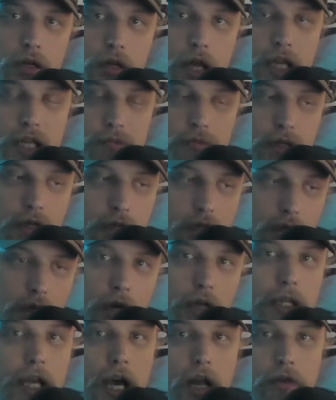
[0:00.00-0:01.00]
has been
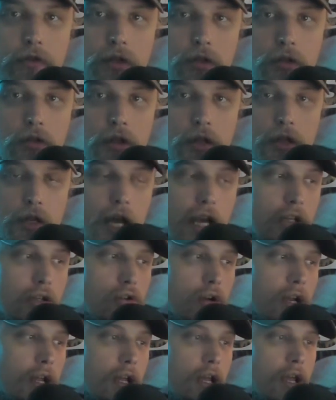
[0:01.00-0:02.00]
sucked out of it due to the
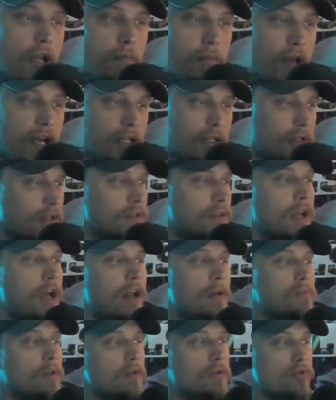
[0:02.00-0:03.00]
nitrate and pesticide
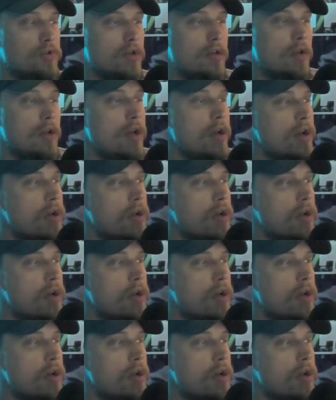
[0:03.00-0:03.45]
pollution.